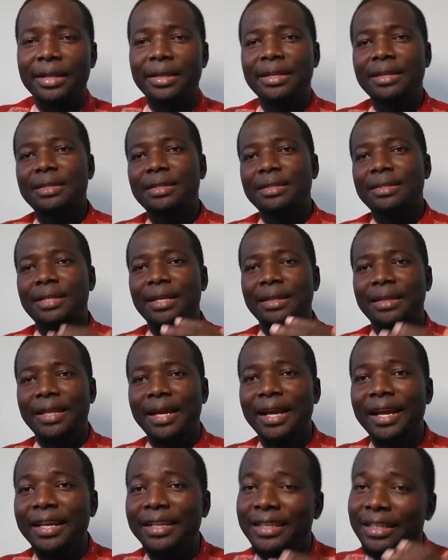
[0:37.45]
This is the
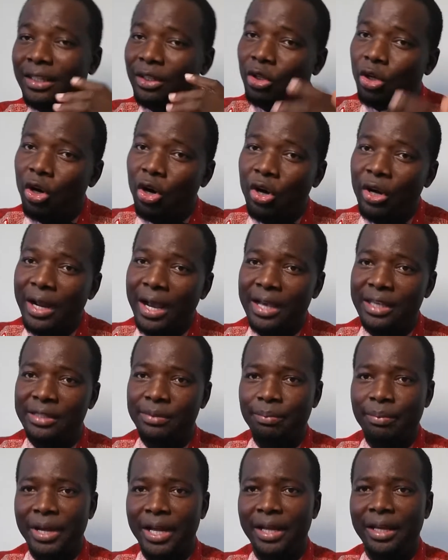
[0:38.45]
day the Lord
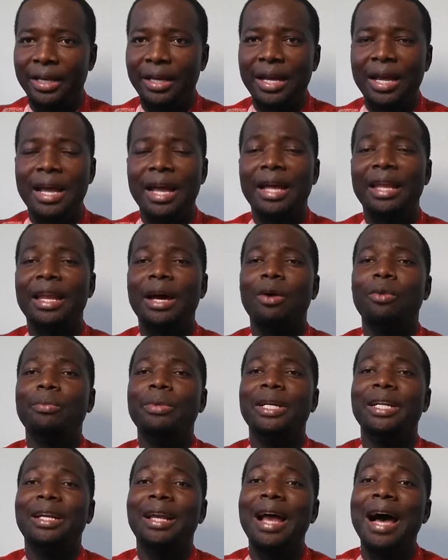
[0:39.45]
has made, and I'll
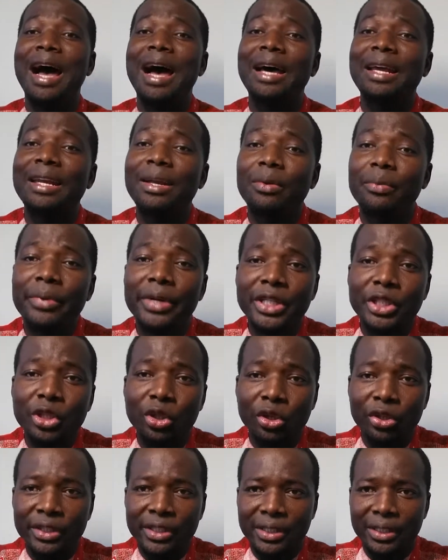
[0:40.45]
be glad and
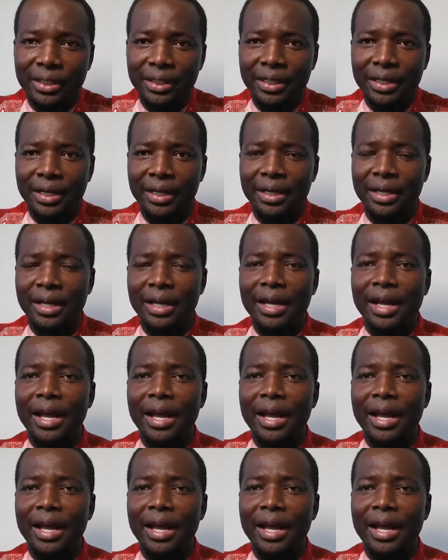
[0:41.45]
rejoice in that.